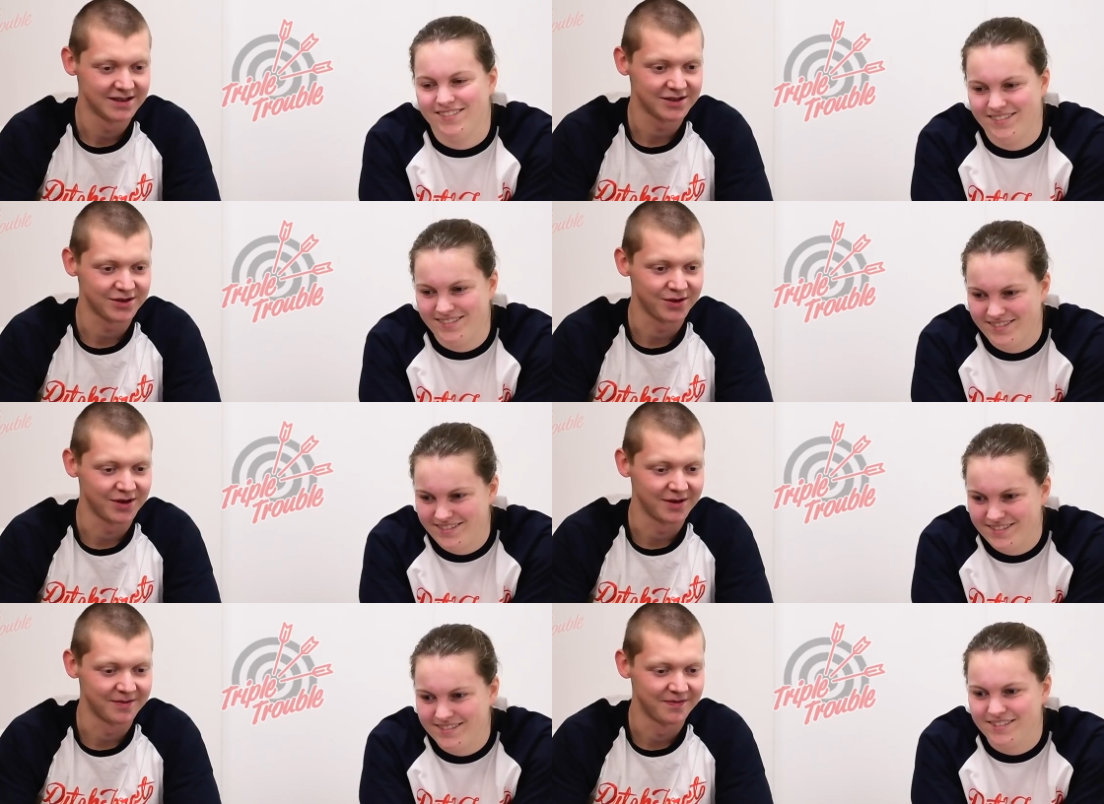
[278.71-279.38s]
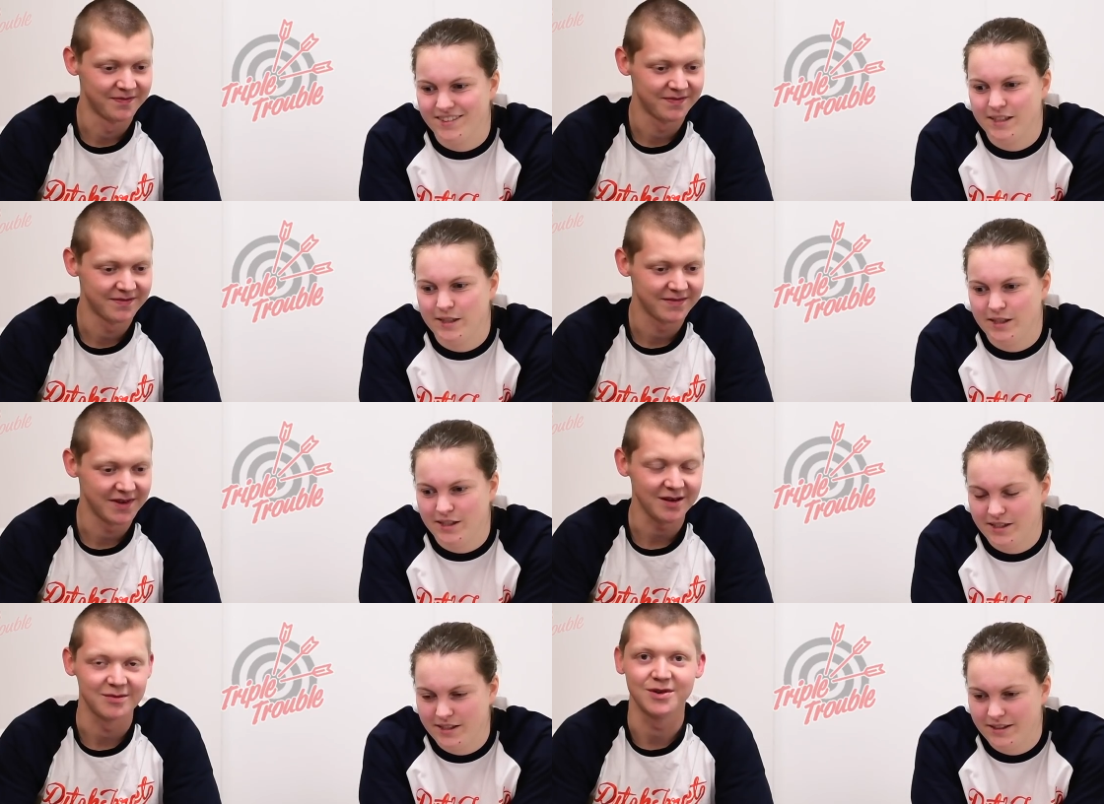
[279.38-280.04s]
Speaker 1: So um,
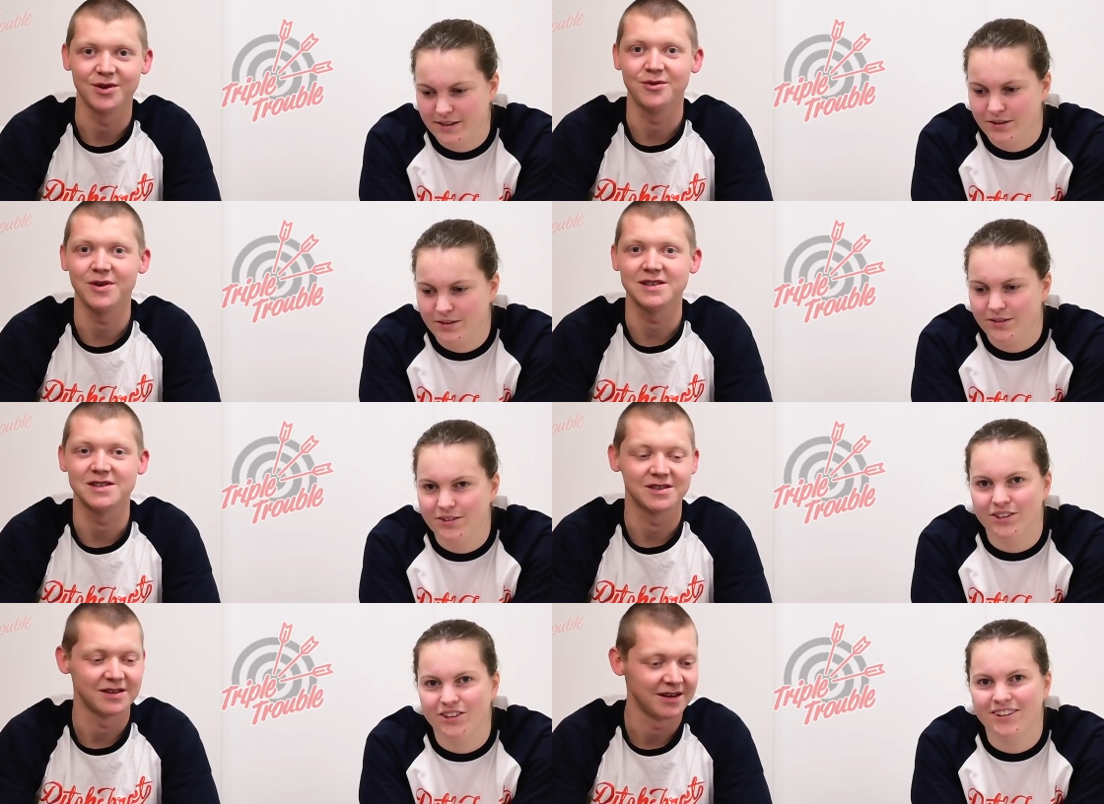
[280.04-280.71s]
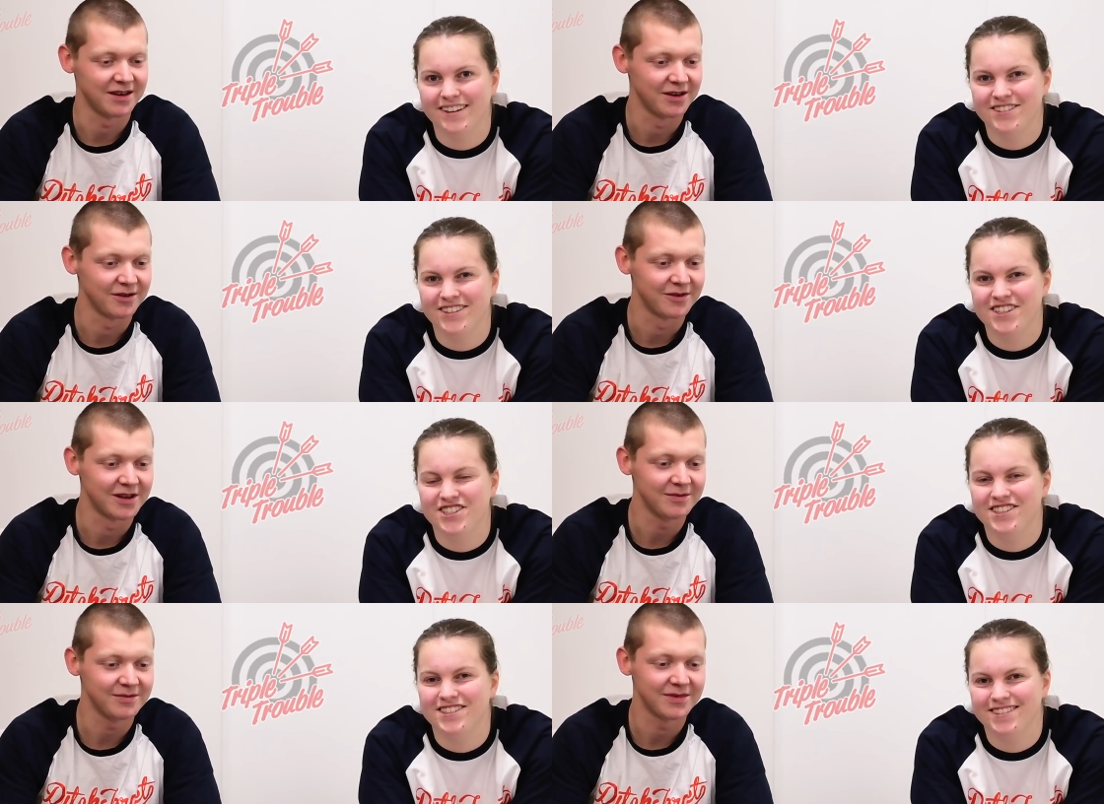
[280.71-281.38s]
yeah, congrats Jan uh,
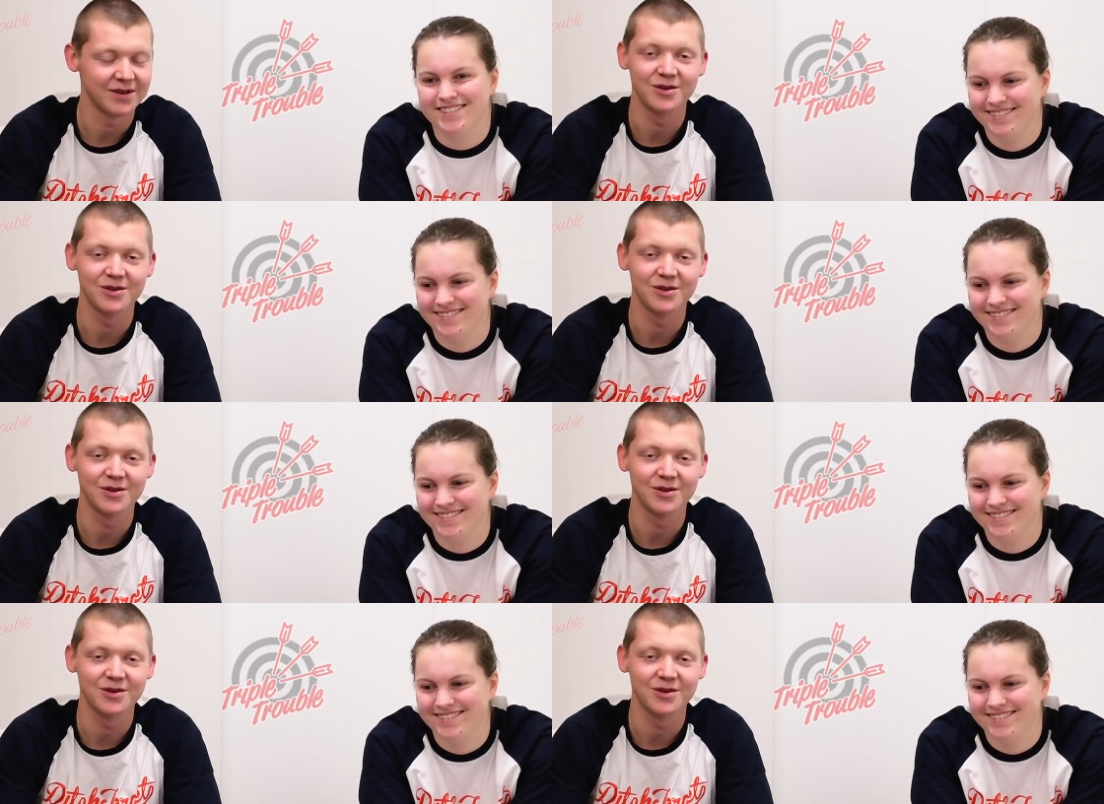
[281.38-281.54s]
Willens.